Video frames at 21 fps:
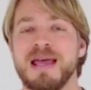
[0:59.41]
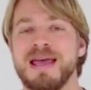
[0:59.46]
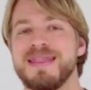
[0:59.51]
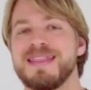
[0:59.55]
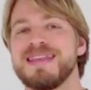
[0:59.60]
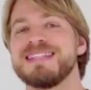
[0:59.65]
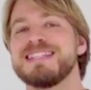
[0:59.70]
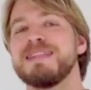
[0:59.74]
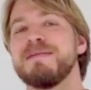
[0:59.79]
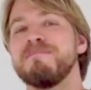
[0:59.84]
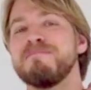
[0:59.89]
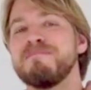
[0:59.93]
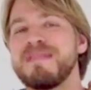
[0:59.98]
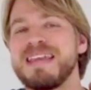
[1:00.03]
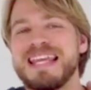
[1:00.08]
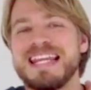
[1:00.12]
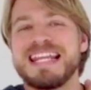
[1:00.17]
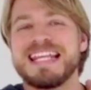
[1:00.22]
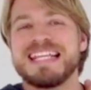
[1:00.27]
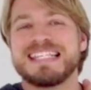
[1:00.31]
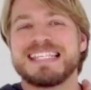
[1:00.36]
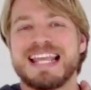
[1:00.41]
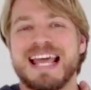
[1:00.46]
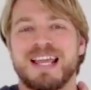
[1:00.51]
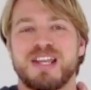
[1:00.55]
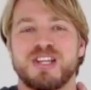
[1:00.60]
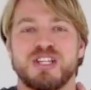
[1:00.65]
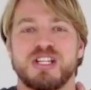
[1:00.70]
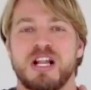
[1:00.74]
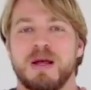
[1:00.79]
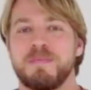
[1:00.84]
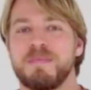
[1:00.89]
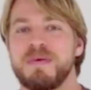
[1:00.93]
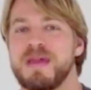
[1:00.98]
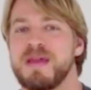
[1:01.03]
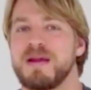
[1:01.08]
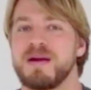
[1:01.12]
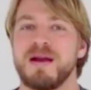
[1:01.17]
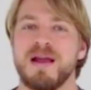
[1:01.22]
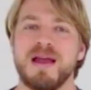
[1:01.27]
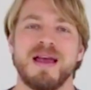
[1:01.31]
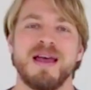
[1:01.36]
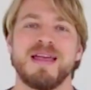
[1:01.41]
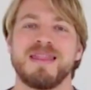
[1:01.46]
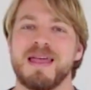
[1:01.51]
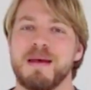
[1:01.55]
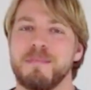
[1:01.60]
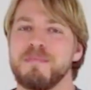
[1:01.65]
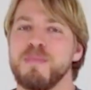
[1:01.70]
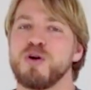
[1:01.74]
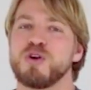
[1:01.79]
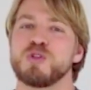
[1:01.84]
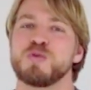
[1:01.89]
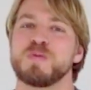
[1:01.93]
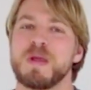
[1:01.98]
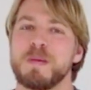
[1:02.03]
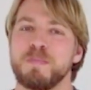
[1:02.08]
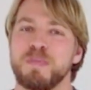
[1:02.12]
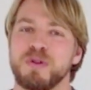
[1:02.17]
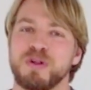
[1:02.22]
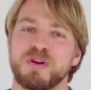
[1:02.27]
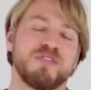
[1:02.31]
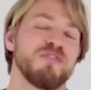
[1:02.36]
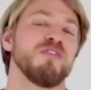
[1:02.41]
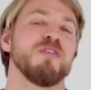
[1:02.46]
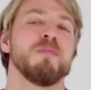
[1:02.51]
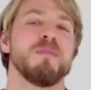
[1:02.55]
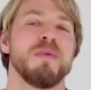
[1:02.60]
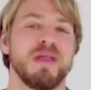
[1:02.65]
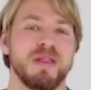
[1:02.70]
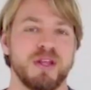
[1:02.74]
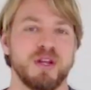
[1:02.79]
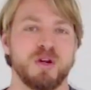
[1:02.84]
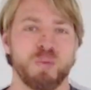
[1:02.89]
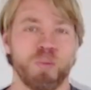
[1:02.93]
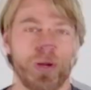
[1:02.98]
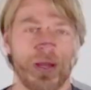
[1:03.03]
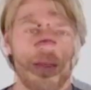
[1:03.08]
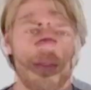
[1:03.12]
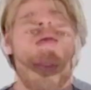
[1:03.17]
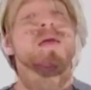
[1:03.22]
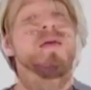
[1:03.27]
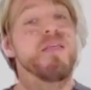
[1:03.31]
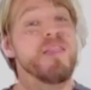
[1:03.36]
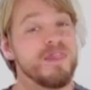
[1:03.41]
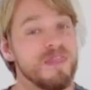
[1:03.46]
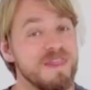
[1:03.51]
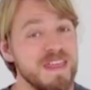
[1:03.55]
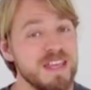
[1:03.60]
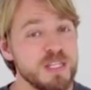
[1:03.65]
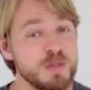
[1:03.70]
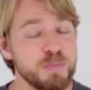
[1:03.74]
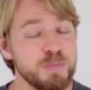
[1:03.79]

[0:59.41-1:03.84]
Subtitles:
This is the meaty section up here that most people are familiar with. This